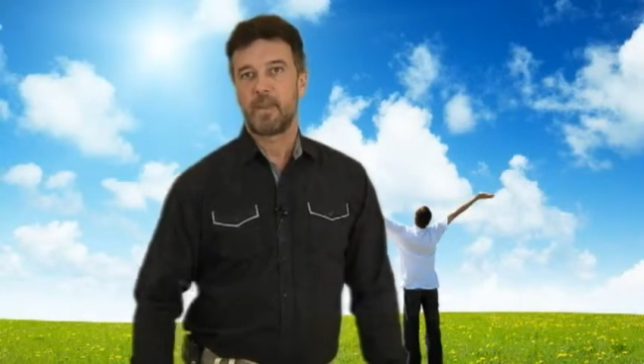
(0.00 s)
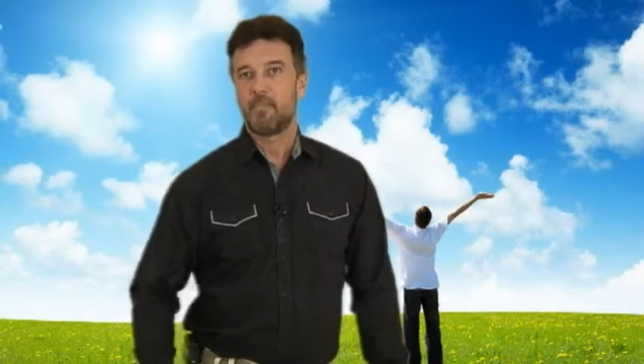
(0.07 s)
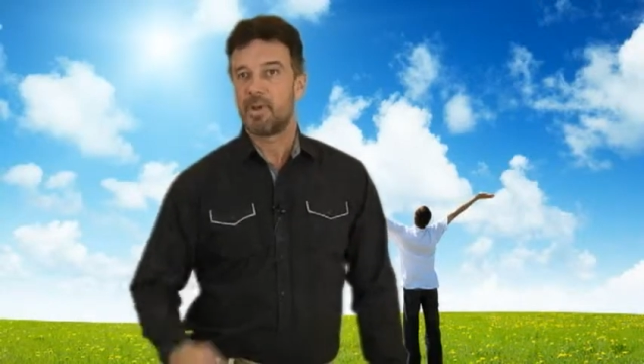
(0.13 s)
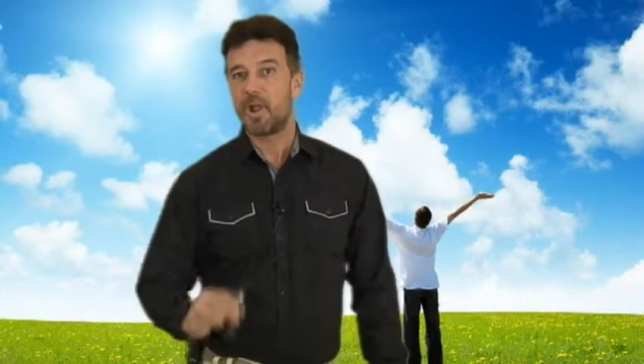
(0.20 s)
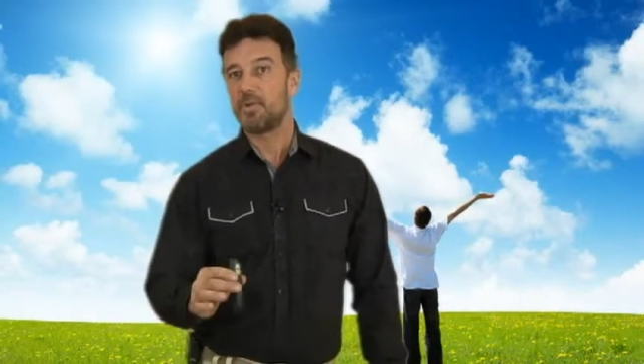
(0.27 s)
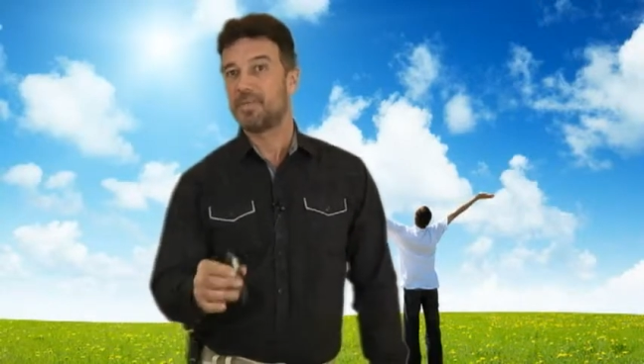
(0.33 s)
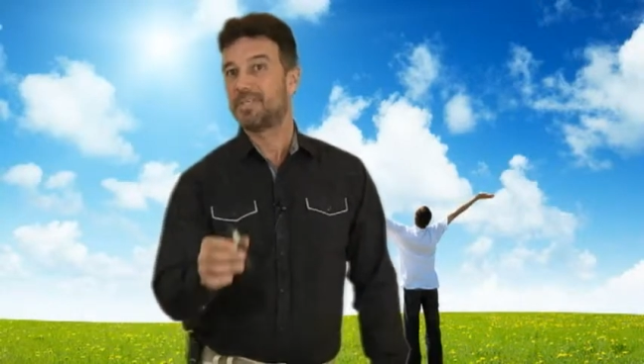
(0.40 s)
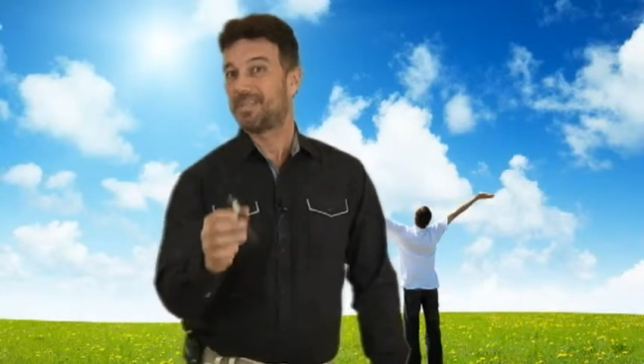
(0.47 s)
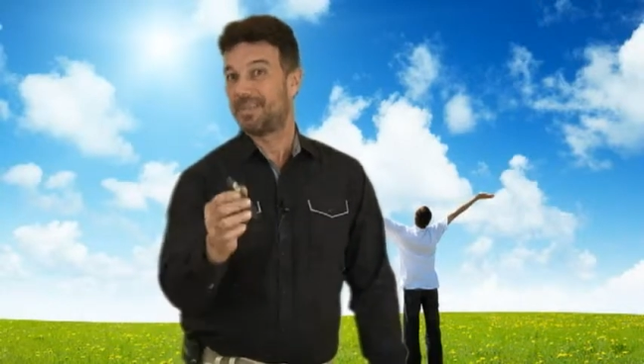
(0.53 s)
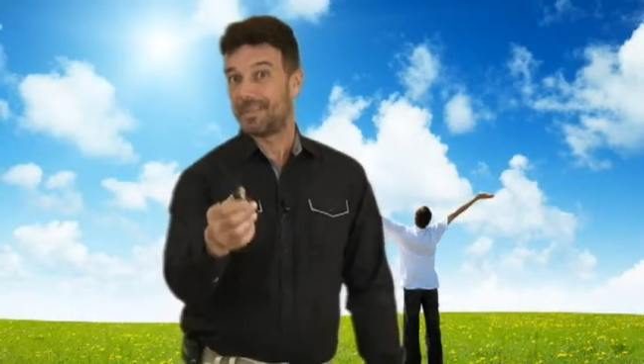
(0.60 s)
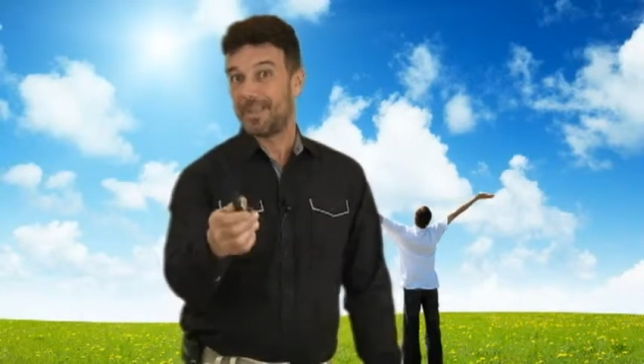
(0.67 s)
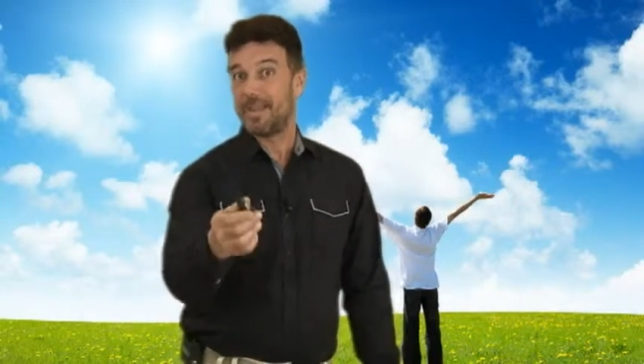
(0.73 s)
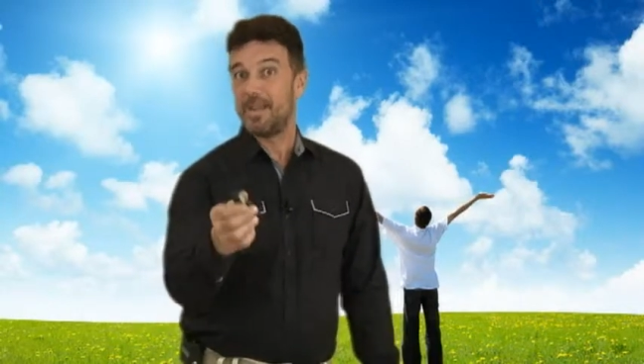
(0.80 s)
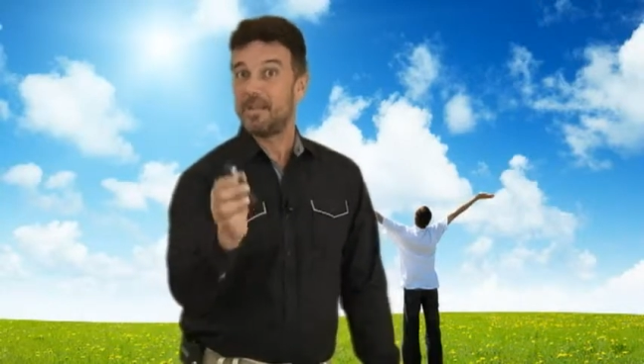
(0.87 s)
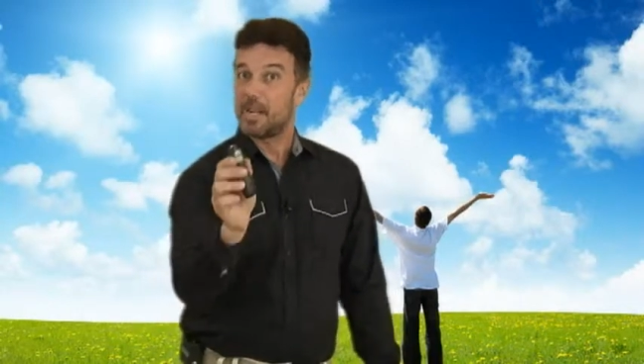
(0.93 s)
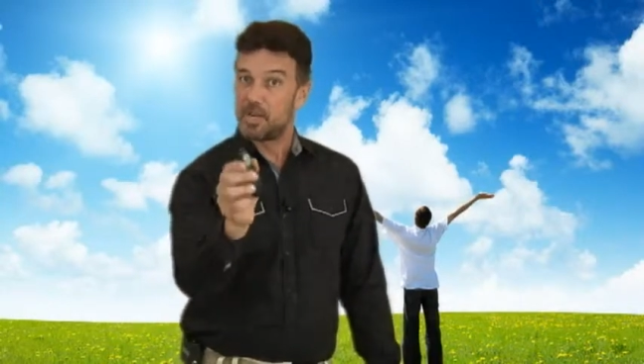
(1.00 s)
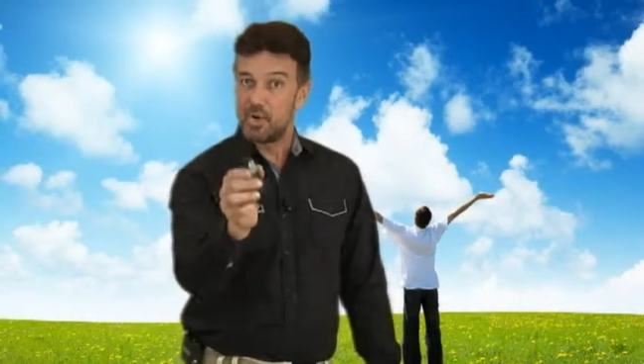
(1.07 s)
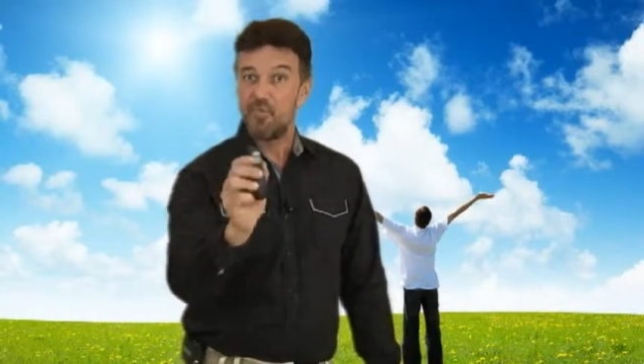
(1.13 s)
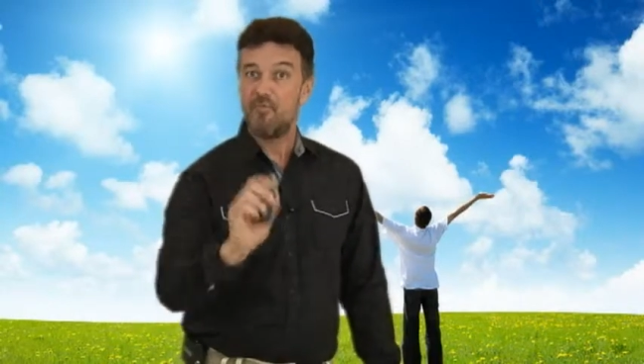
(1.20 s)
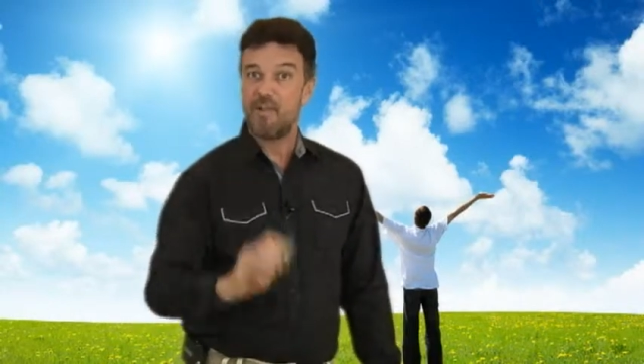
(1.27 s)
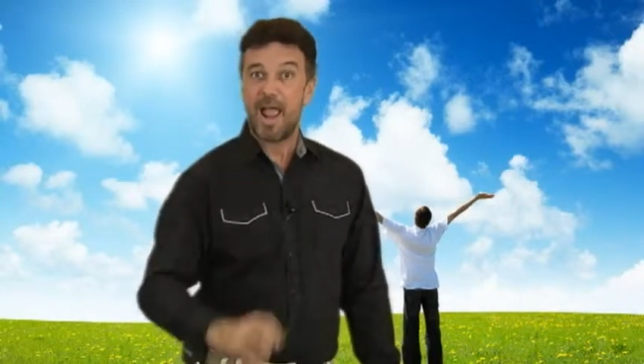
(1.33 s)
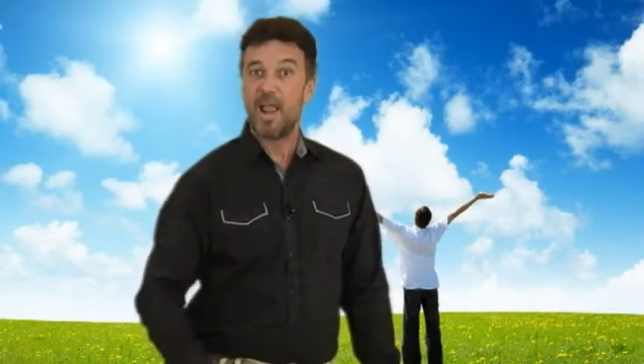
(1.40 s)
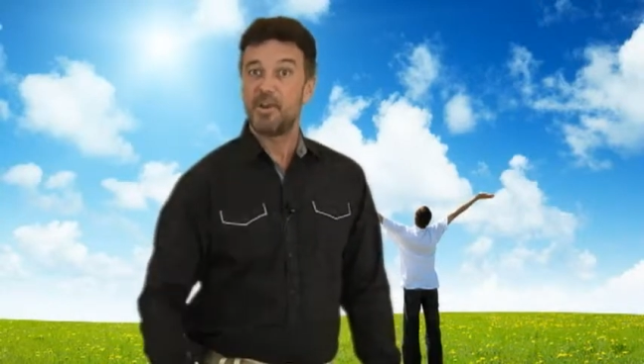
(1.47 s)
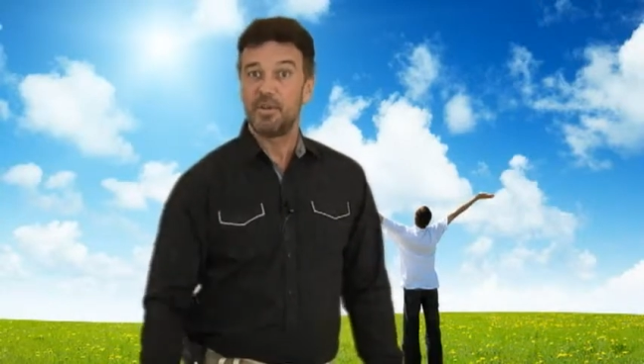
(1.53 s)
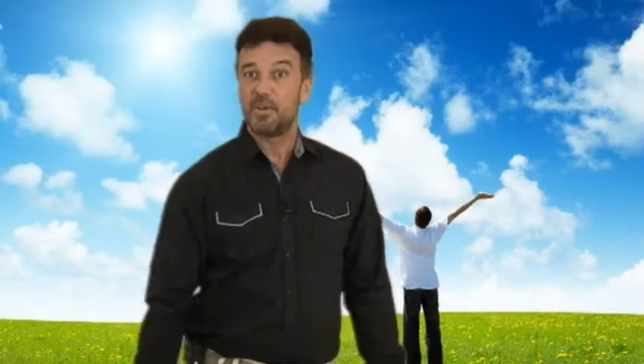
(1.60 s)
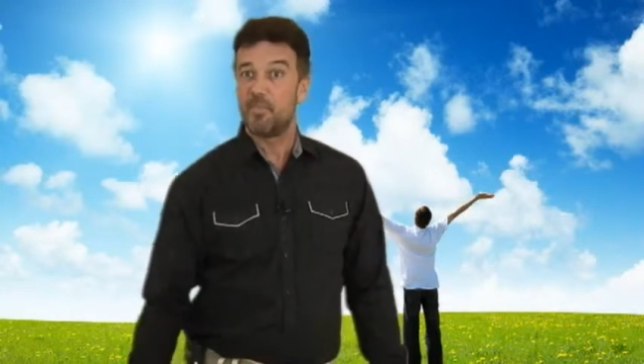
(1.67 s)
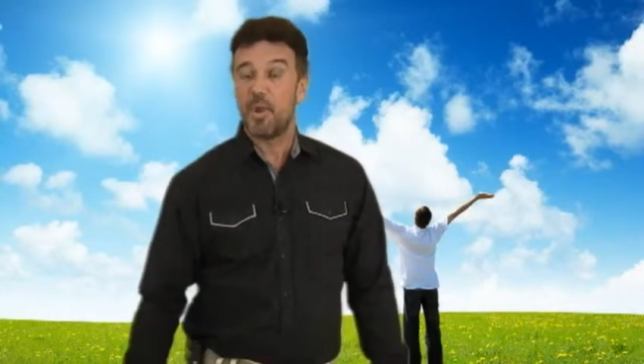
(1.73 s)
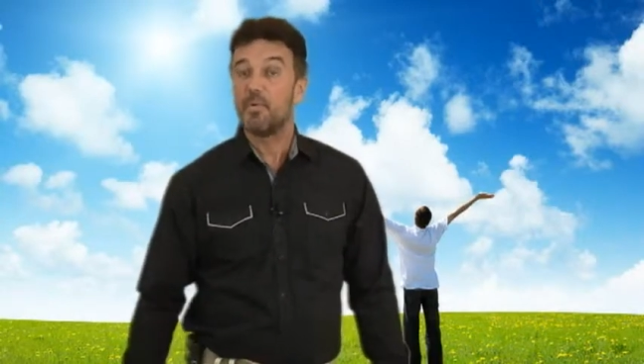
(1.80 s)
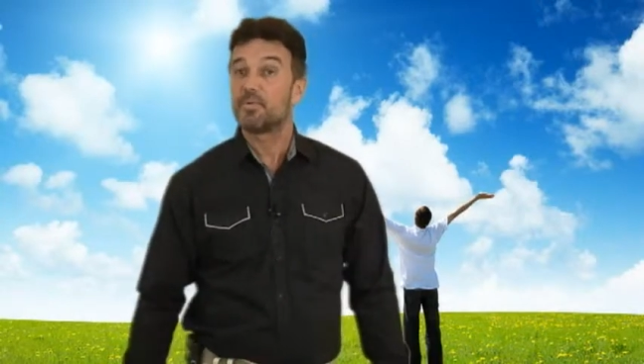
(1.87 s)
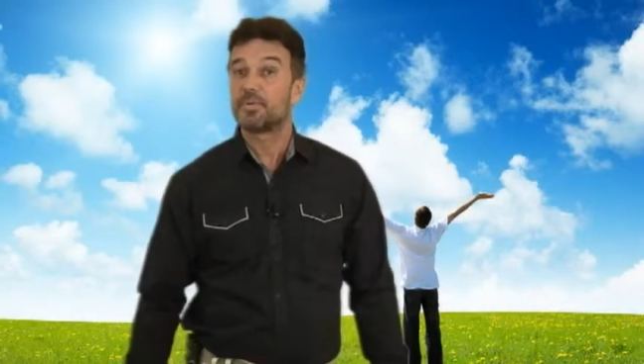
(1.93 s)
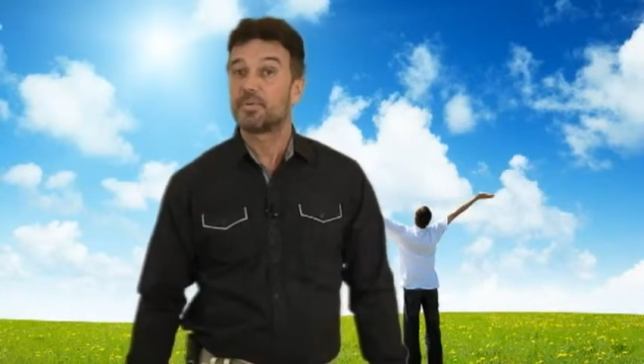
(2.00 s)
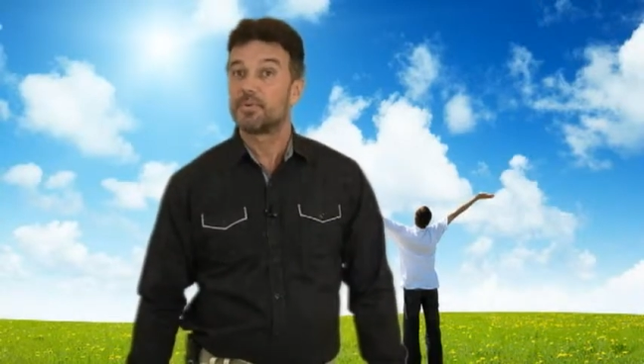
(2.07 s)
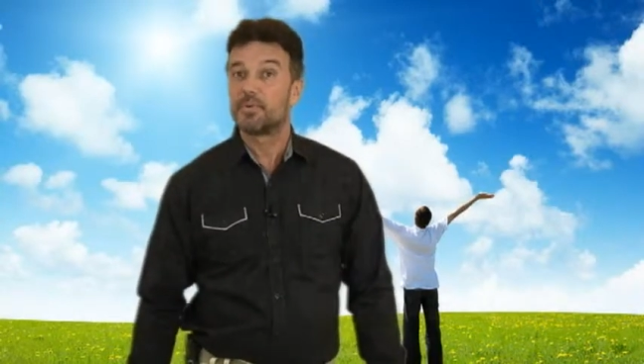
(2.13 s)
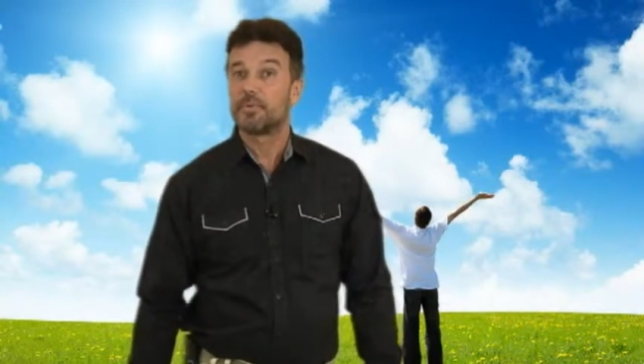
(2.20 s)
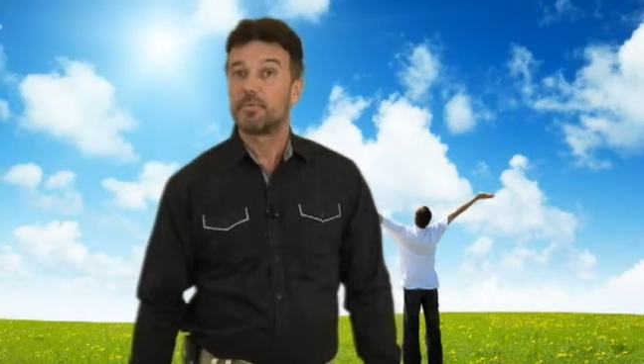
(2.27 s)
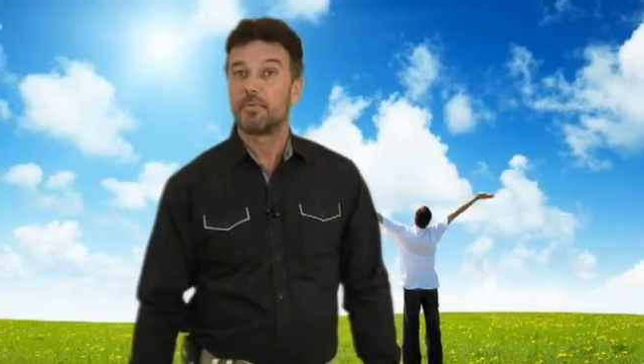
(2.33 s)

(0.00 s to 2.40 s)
Because it's the thing that you value the most.